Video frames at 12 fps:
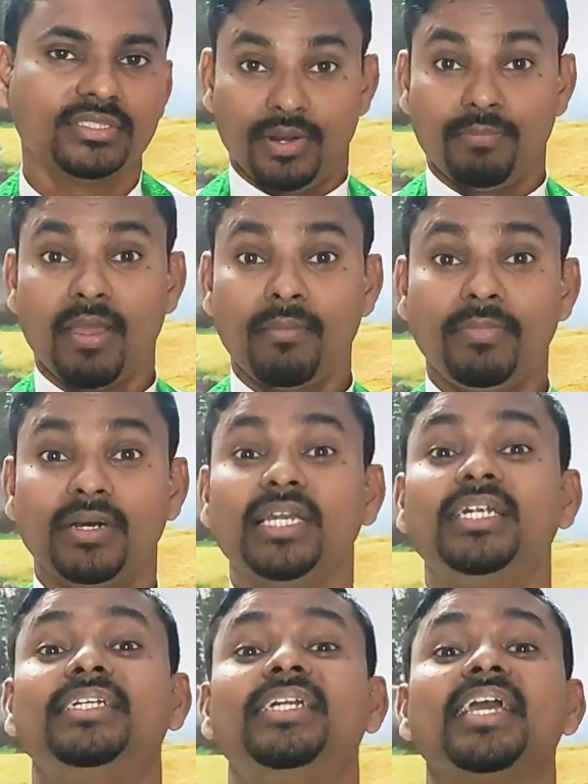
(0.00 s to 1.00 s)
Remember,
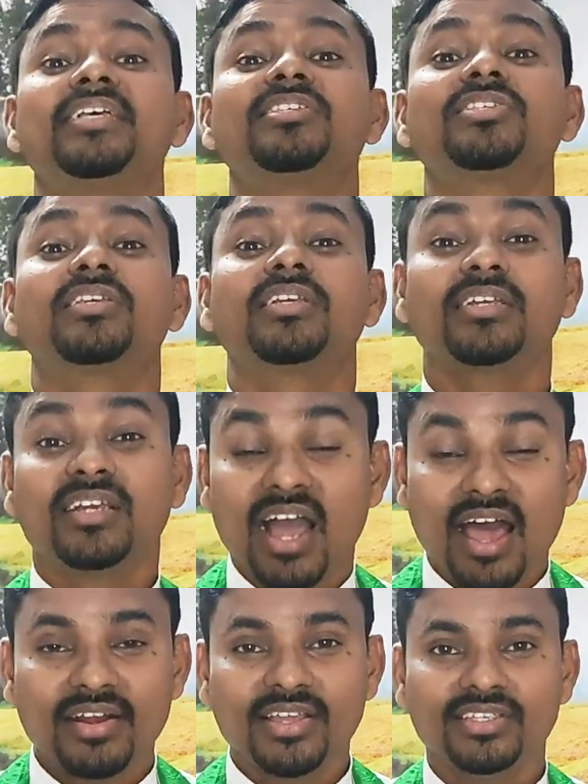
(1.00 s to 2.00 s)
it takes
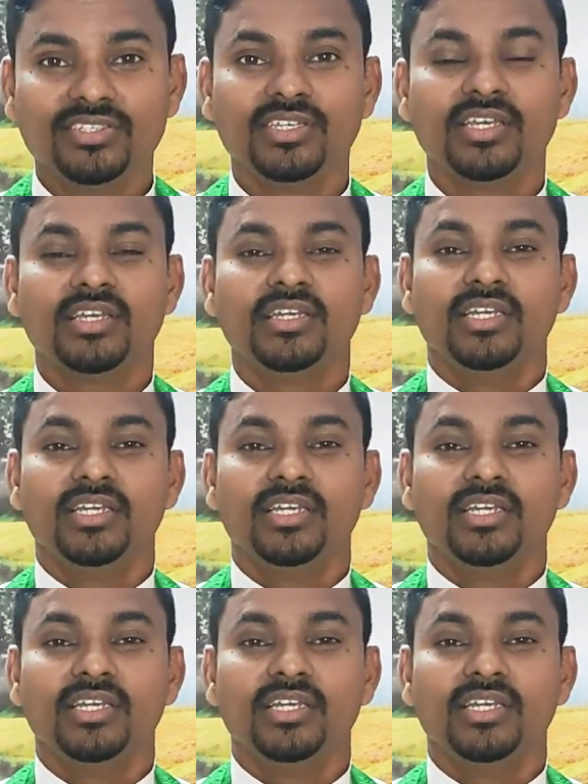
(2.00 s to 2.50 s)
courage